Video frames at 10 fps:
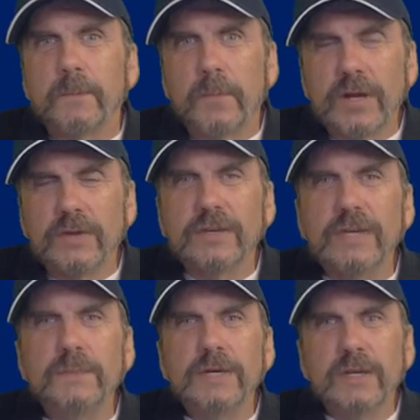but it's
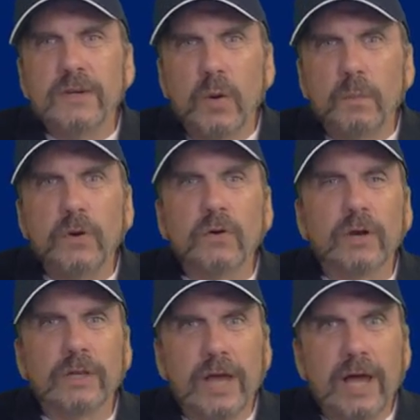keeping a notebook or
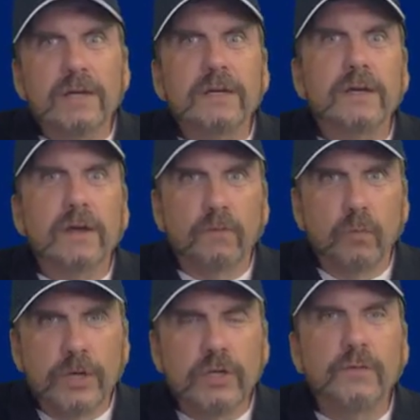a log of
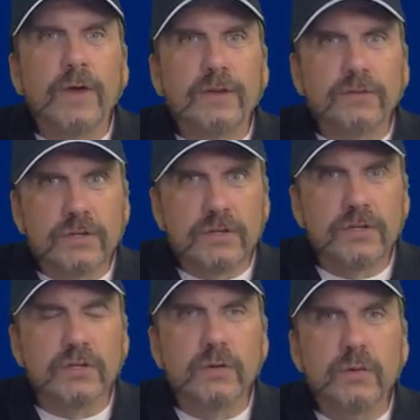what you've asked it to
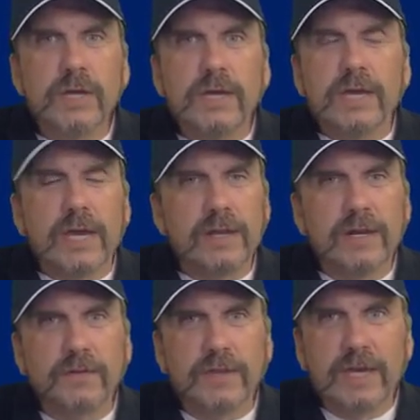do. And
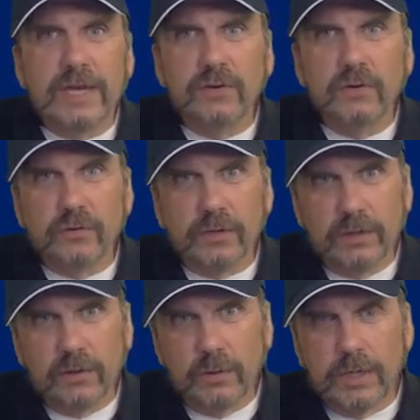then at the end you
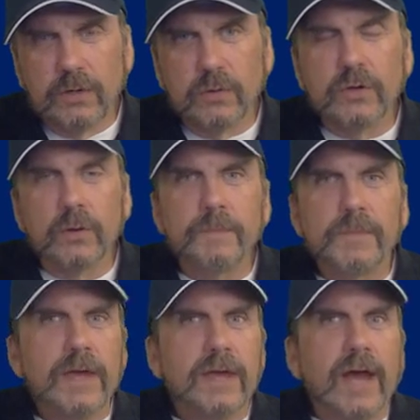say, okay, go do it.
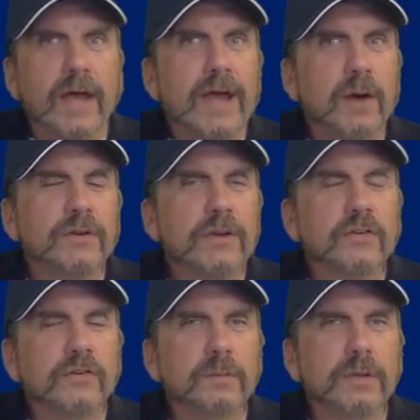And now it's
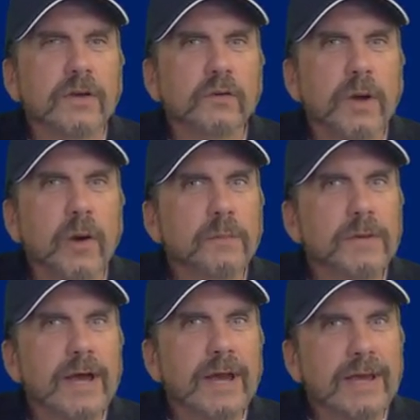interesting because Power
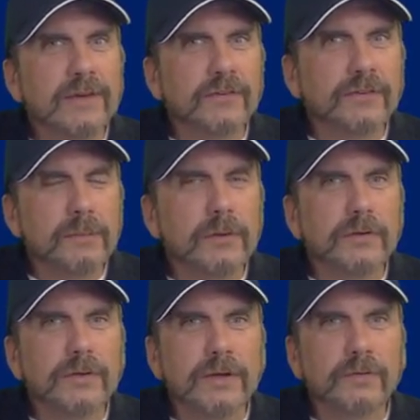BI has a similar
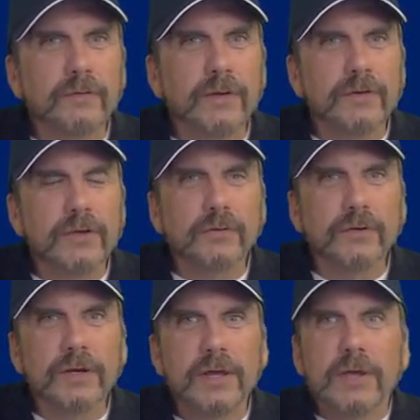thing if you've ever used
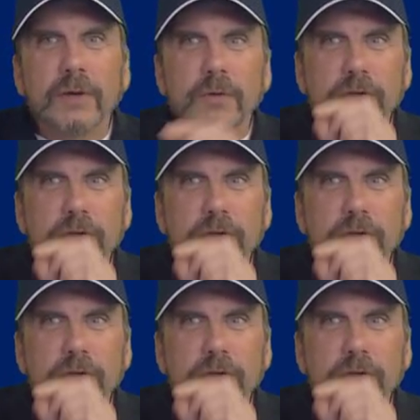it. When you